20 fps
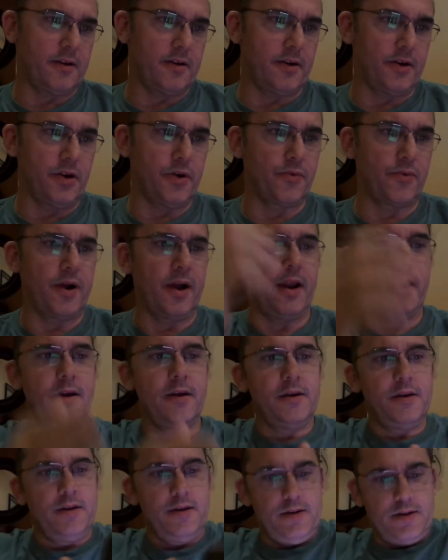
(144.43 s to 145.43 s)
Are you ready?
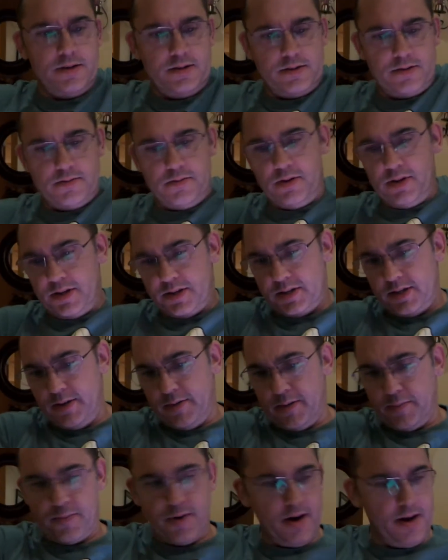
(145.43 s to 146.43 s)
Well, let's see
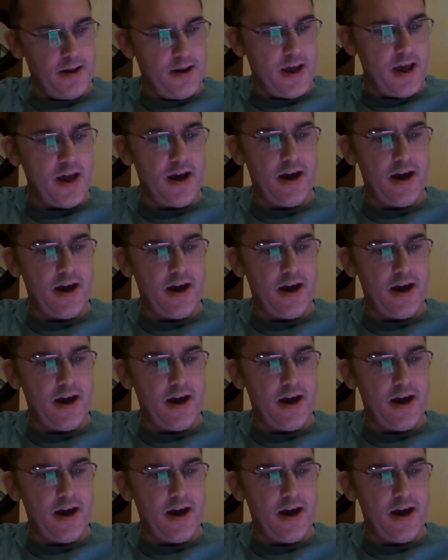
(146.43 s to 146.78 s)
if I'm ready.